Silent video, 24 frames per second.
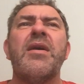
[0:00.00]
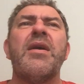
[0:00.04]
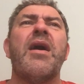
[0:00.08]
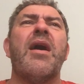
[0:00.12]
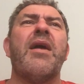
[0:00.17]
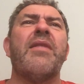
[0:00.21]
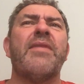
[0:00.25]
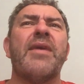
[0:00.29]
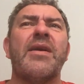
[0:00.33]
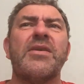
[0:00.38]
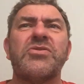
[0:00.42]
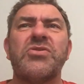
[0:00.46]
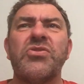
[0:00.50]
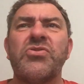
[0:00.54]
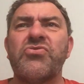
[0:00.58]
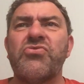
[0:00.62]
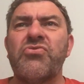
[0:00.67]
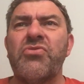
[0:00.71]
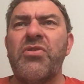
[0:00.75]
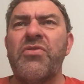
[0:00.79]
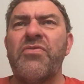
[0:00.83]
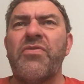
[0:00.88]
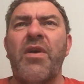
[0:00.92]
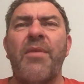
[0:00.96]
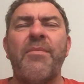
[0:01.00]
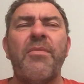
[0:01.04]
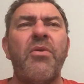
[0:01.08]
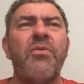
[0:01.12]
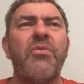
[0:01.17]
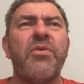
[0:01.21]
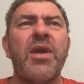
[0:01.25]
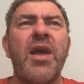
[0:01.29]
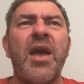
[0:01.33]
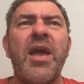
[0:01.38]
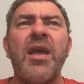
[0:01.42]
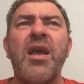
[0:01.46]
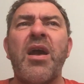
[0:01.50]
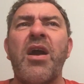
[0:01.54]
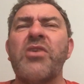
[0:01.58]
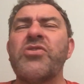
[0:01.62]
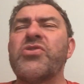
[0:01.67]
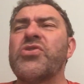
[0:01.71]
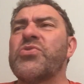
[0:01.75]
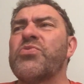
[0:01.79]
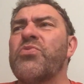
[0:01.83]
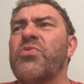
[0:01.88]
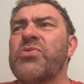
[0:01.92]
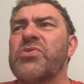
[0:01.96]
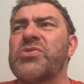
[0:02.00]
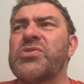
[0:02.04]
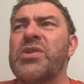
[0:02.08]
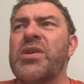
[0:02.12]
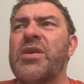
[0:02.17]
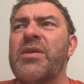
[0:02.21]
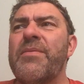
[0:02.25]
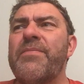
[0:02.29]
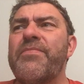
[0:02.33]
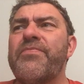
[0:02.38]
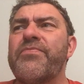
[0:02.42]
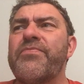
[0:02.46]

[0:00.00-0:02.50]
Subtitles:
And that's the truth. I'm okay. I just want to...